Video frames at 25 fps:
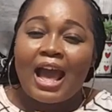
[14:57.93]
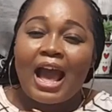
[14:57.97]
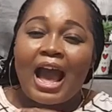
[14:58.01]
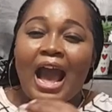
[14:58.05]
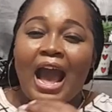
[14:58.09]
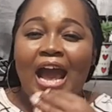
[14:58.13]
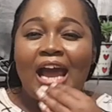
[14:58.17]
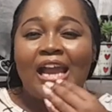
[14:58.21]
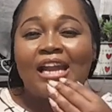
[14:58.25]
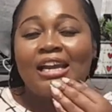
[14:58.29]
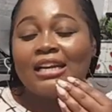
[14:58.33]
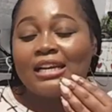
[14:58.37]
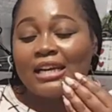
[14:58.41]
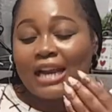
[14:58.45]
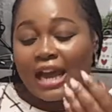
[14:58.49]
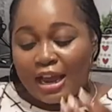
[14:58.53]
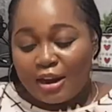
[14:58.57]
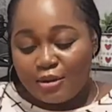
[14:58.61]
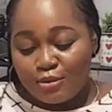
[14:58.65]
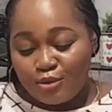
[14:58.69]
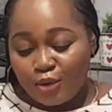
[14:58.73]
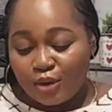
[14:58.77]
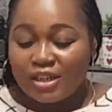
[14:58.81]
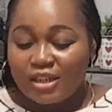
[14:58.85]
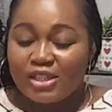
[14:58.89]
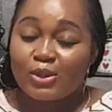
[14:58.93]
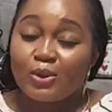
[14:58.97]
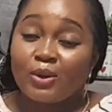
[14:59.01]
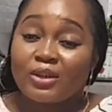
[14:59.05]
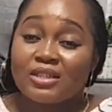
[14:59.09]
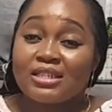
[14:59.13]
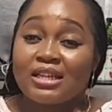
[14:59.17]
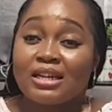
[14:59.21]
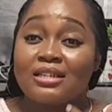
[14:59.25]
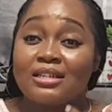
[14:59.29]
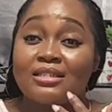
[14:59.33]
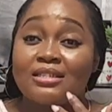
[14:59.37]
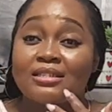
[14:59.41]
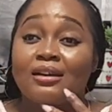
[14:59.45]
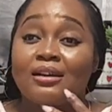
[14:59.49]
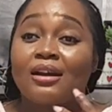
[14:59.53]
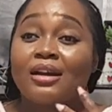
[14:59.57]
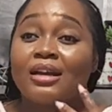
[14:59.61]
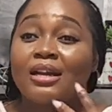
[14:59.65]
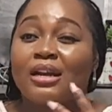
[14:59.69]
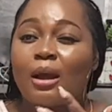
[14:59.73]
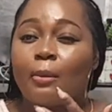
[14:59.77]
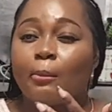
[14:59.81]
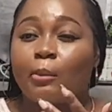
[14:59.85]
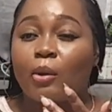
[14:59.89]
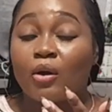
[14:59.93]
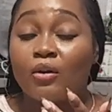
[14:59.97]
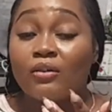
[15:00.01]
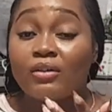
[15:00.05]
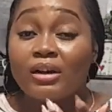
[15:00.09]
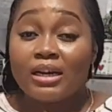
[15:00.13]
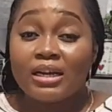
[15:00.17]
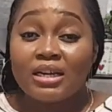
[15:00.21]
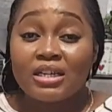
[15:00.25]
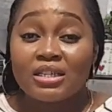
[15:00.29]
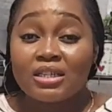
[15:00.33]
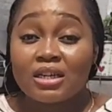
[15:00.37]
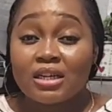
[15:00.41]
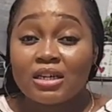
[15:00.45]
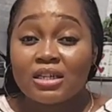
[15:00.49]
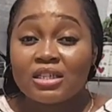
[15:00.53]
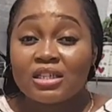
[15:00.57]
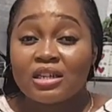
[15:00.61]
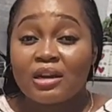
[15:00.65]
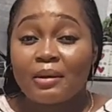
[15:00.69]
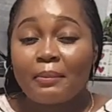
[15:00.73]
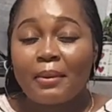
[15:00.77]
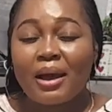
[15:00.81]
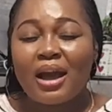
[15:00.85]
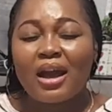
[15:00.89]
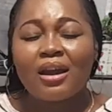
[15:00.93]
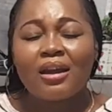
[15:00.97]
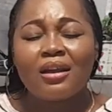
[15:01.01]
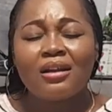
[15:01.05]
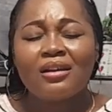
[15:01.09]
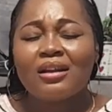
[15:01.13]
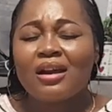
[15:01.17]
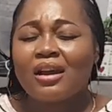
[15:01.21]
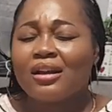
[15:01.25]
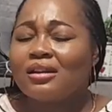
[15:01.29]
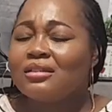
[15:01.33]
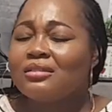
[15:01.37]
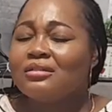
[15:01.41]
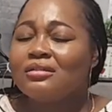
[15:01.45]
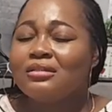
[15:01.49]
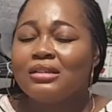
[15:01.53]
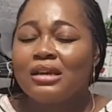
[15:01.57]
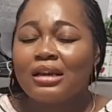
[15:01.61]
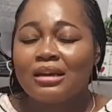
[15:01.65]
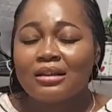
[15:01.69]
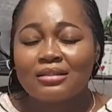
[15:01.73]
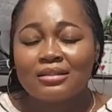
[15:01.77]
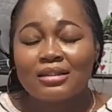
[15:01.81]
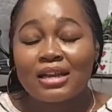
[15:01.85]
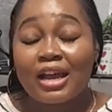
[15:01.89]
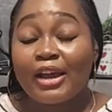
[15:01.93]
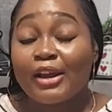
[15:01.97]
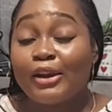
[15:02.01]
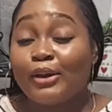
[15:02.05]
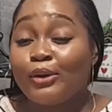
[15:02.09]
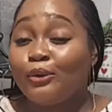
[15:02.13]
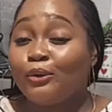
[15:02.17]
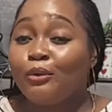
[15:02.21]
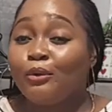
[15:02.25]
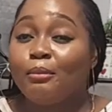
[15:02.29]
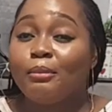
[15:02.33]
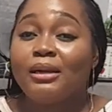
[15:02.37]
And I know this person is talking about relationship, and I, and yes, I do